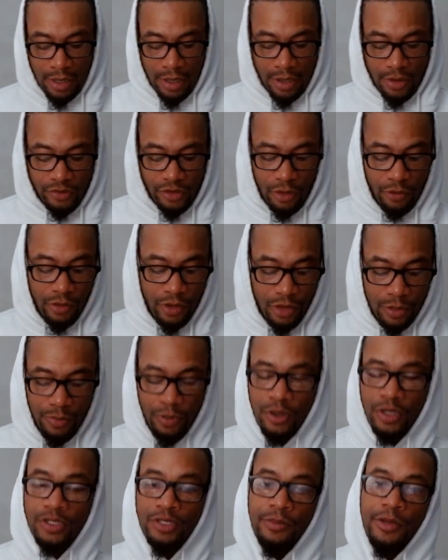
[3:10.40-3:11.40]
So we're gonna
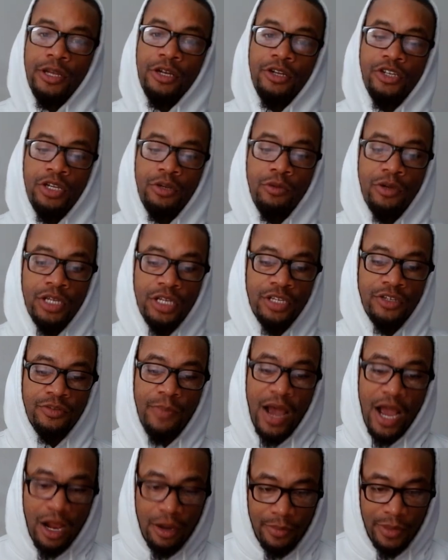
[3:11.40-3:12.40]
put on some energy. What
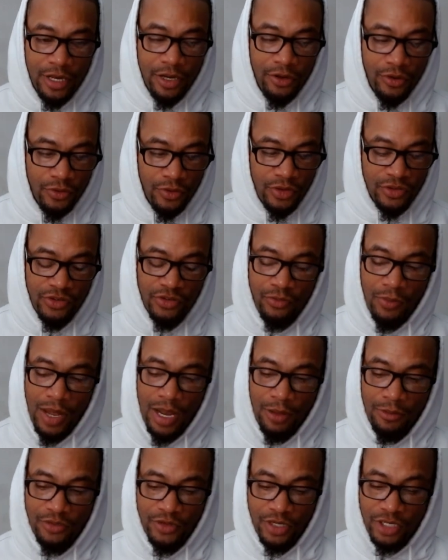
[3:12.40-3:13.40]
inspired me to do this is while
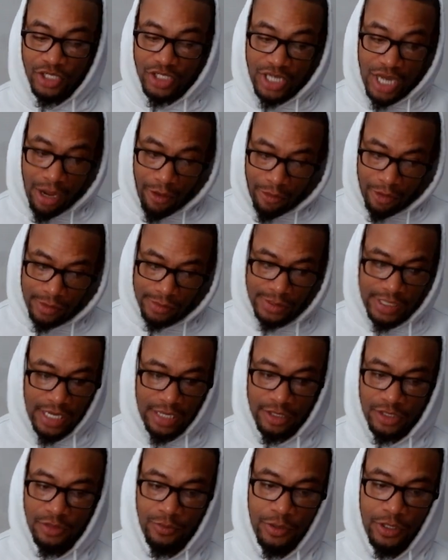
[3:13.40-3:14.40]
I was in the shower,
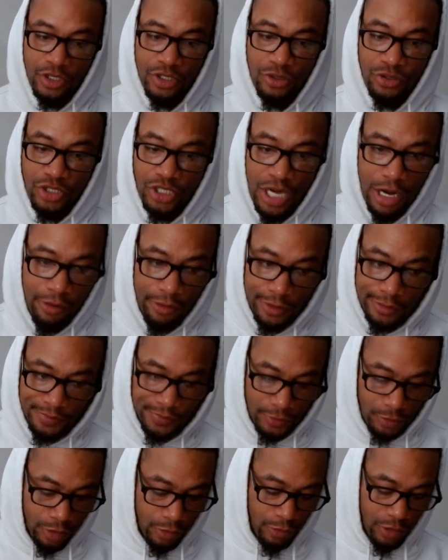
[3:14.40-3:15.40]
taking a spiritual shower,
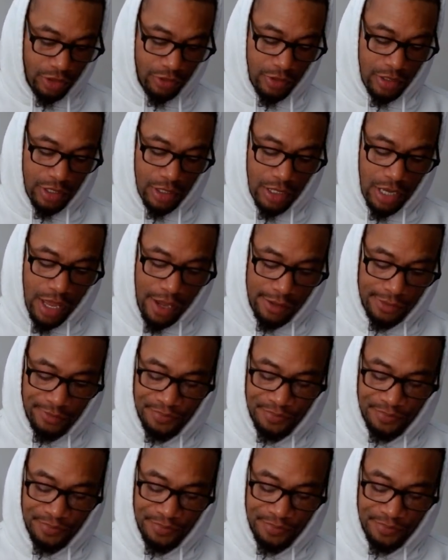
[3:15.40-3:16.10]
three one three in the clock.